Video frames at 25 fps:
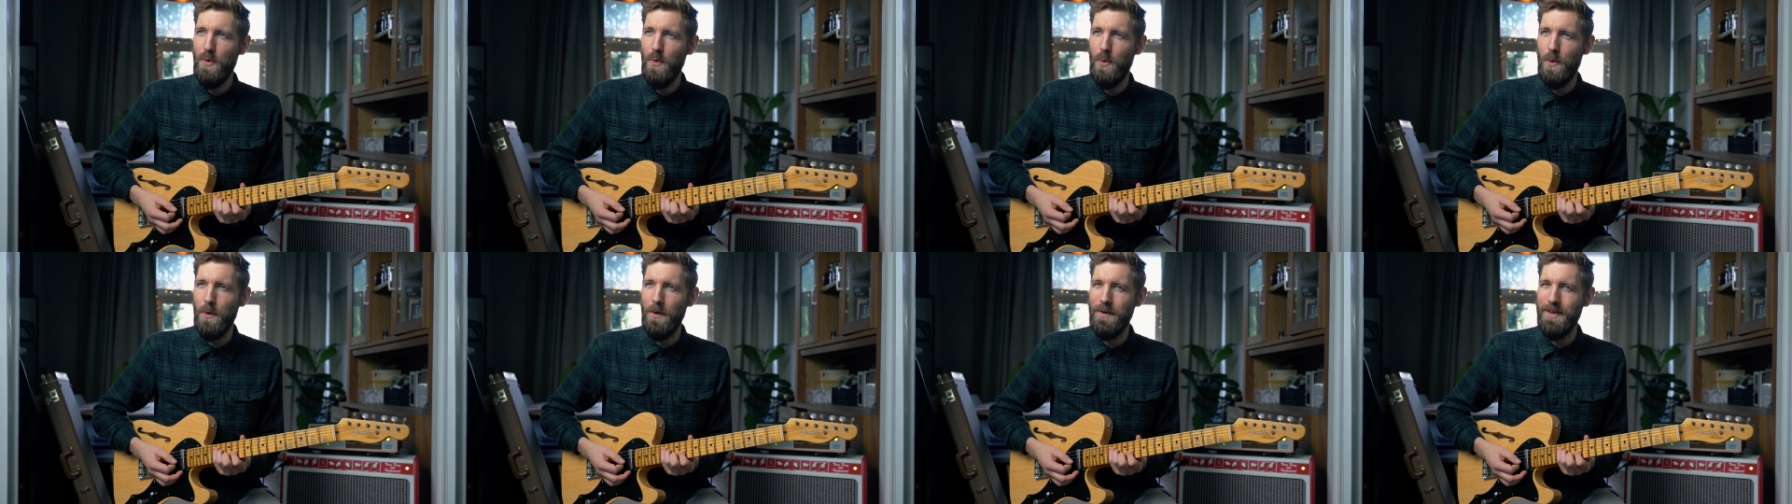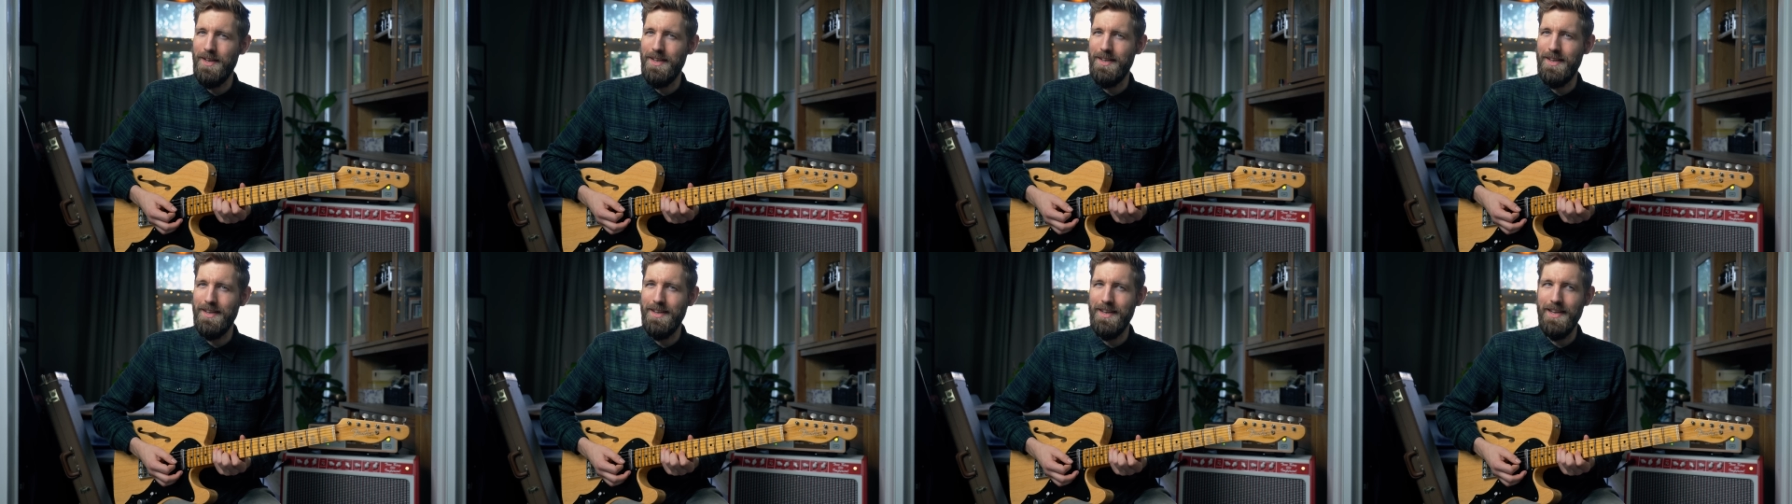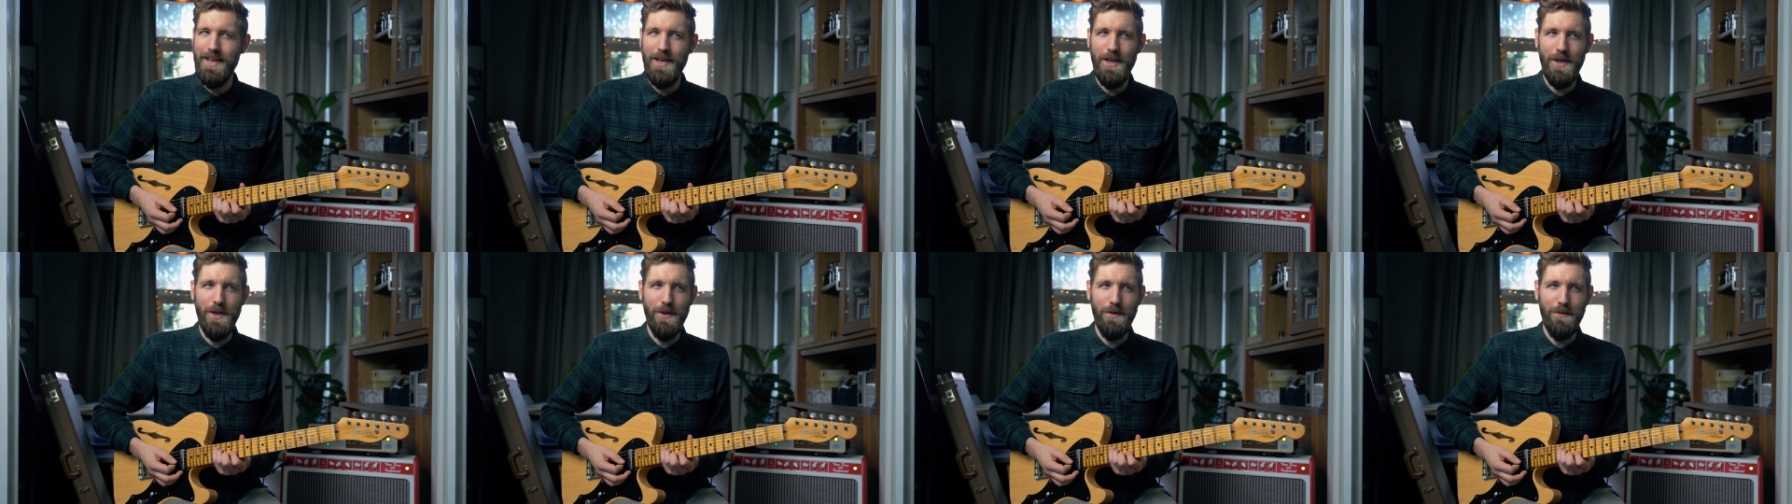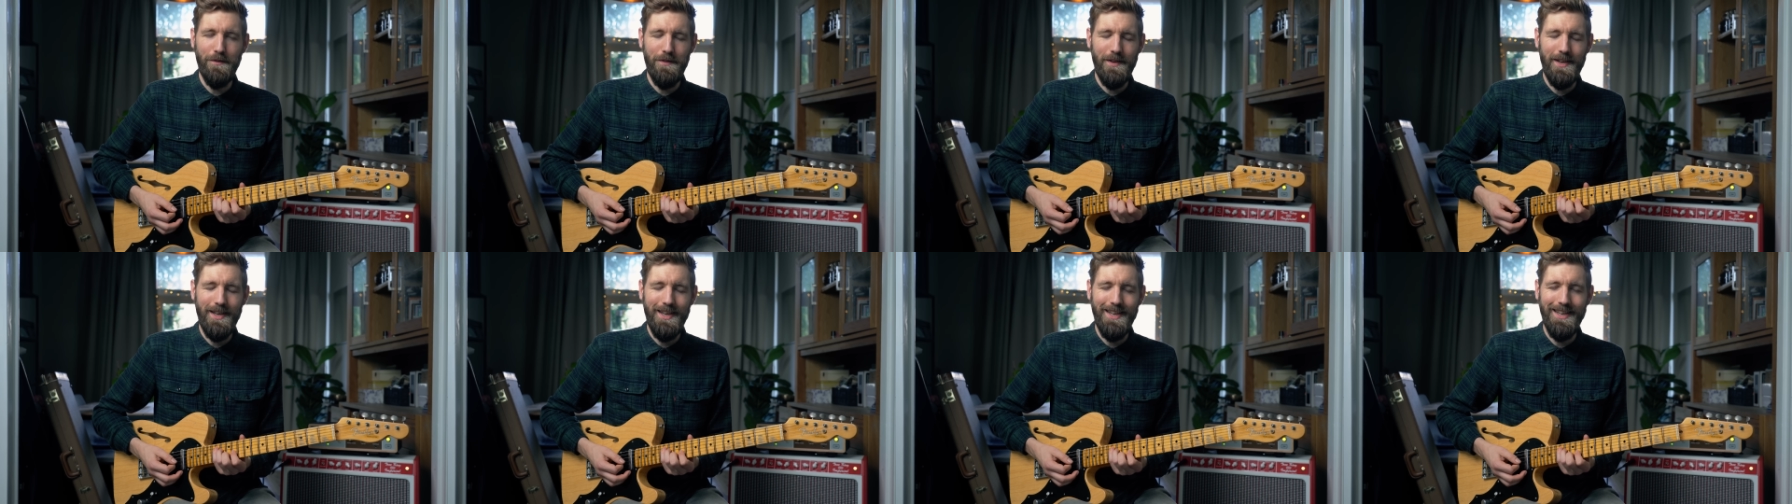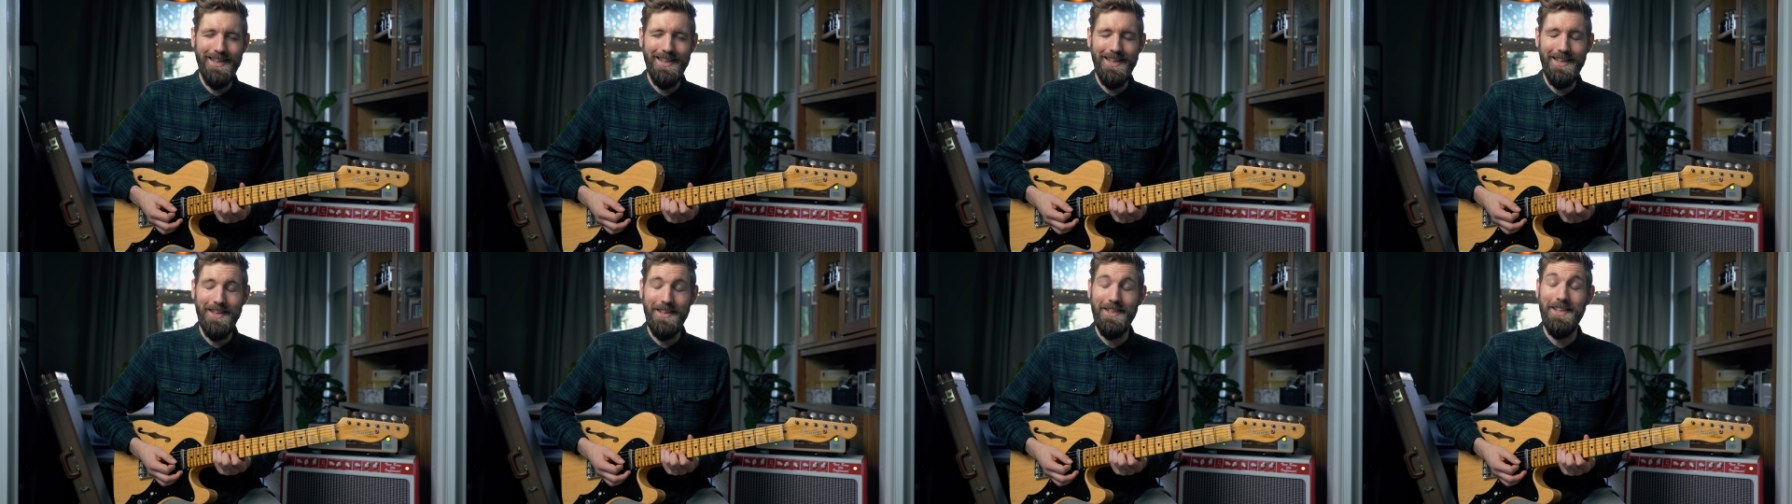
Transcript: chord in the key of E,